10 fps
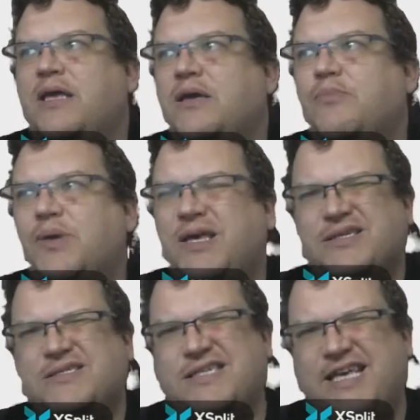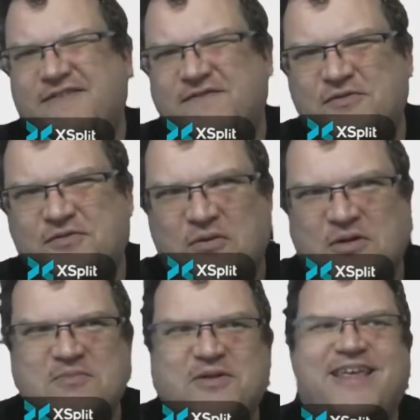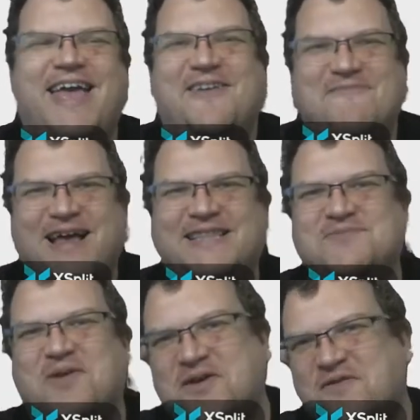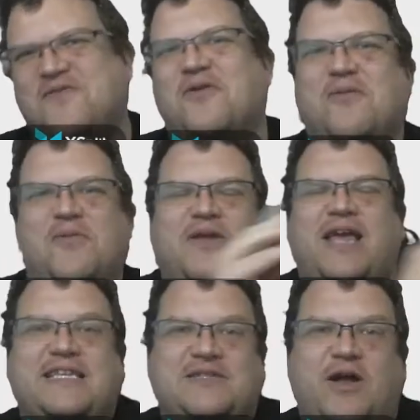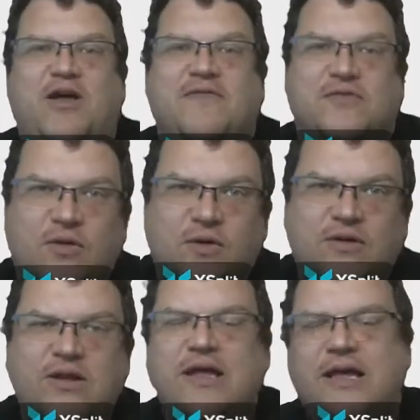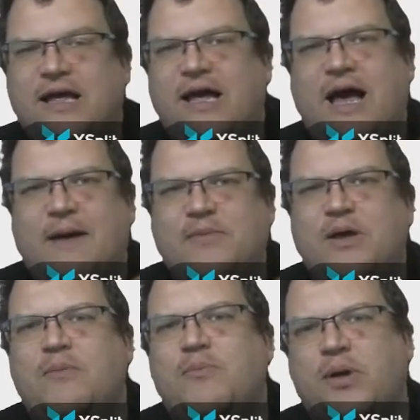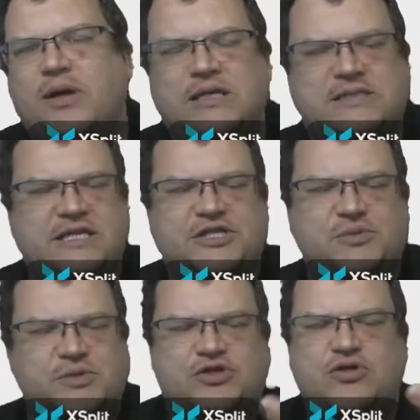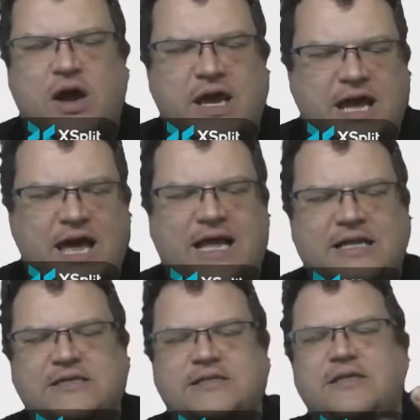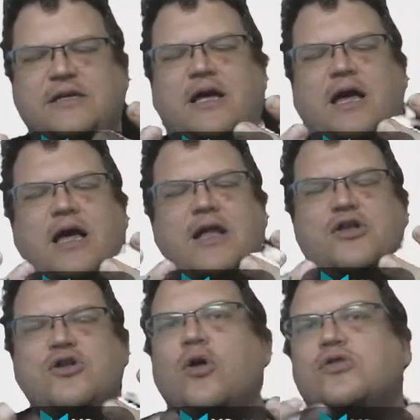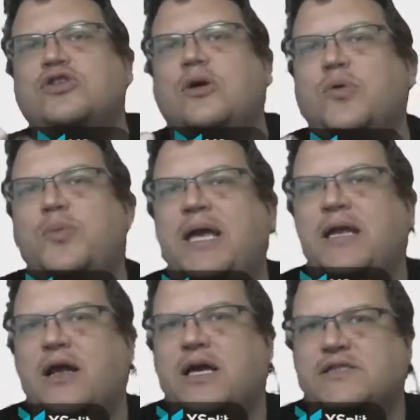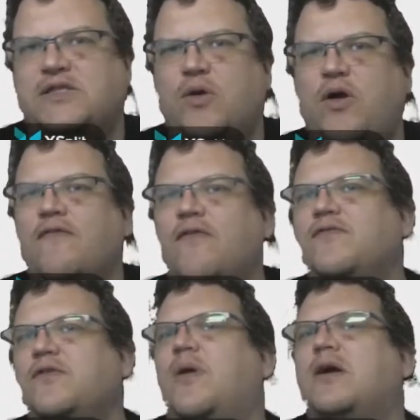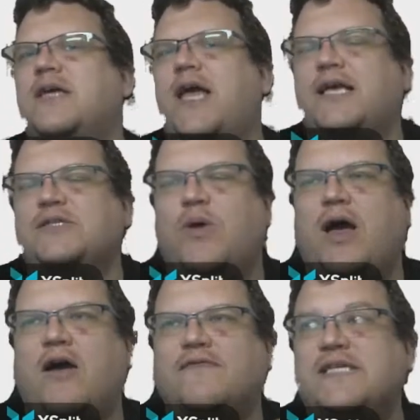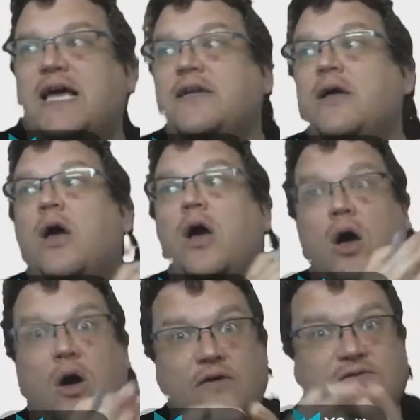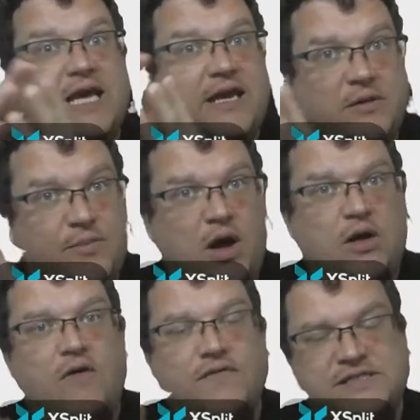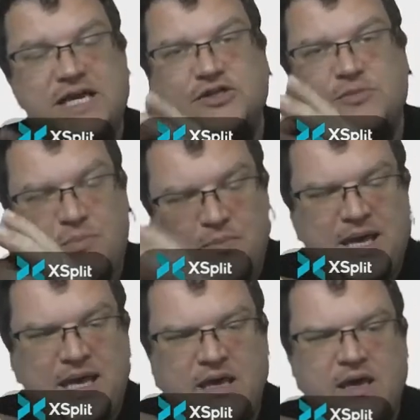because if you don't communicate your maths well, you've not communicated well overall. But as teachers, we try and not double penalise. So I've often marked IAs where I've said, oh, I've taken a mark off in section B